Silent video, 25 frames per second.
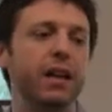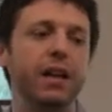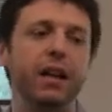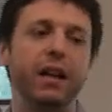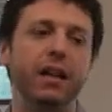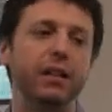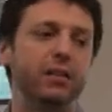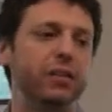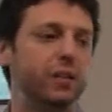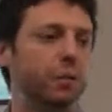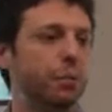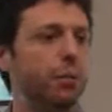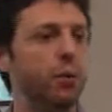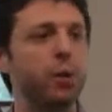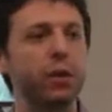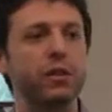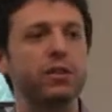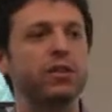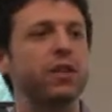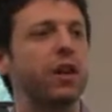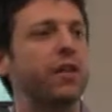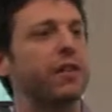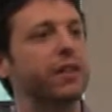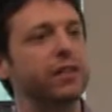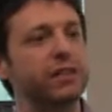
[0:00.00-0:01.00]
it
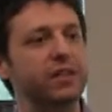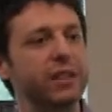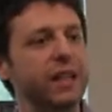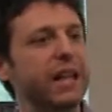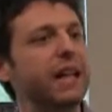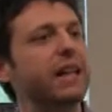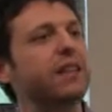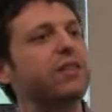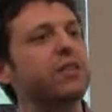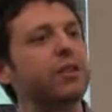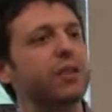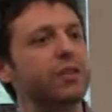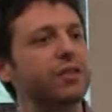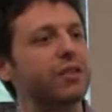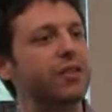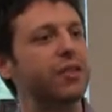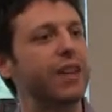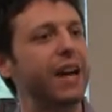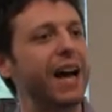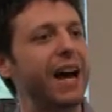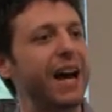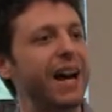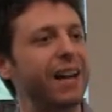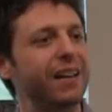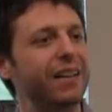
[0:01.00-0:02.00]
supports all the standards
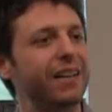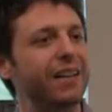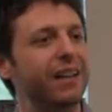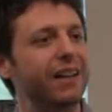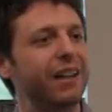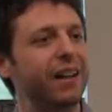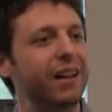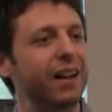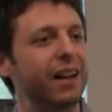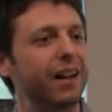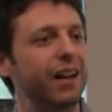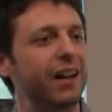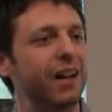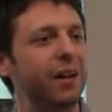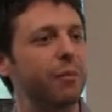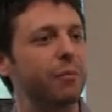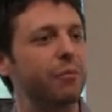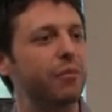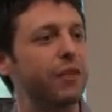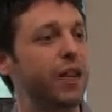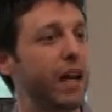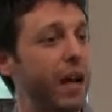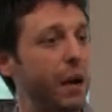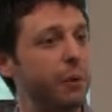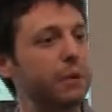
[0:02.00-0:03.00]
that
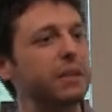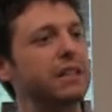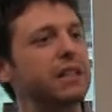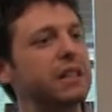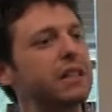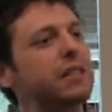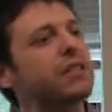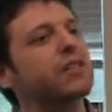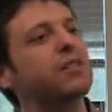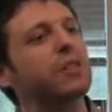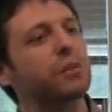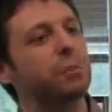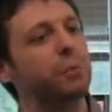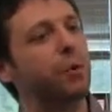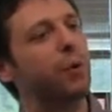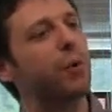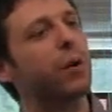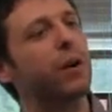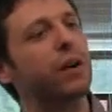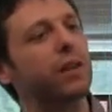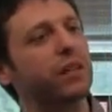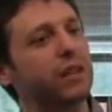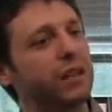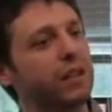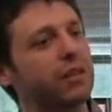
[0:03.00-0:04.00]
I would need to
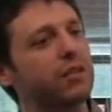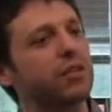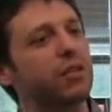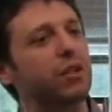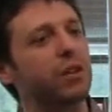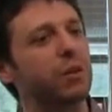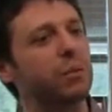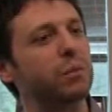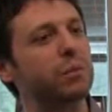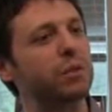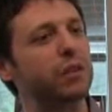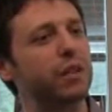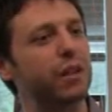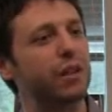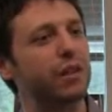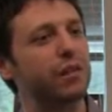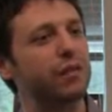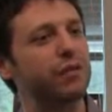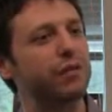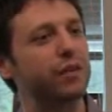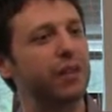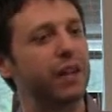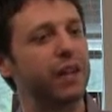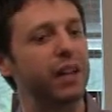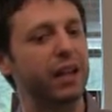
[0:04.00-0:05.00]
support in terms
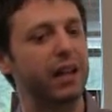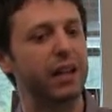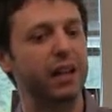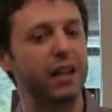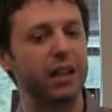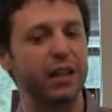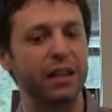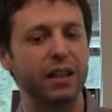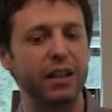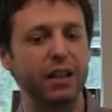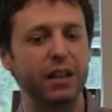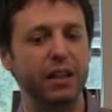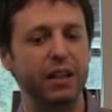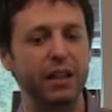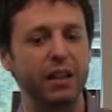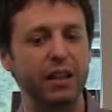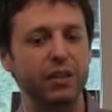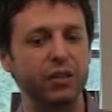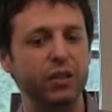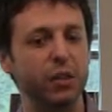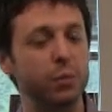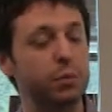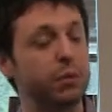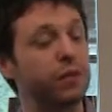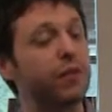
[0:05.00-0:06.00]
of
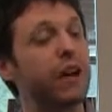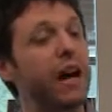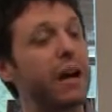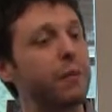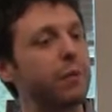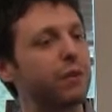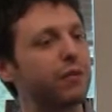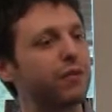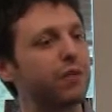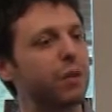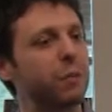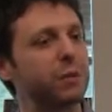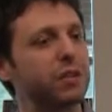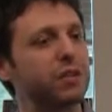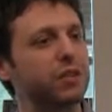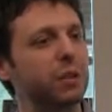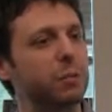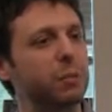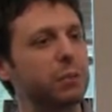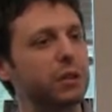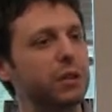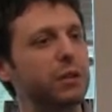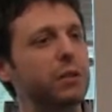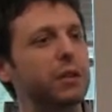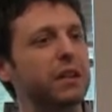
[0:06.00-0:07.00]
high performance
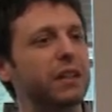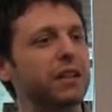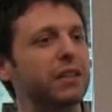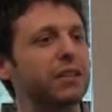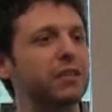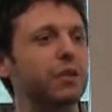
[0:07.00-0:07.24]
computing.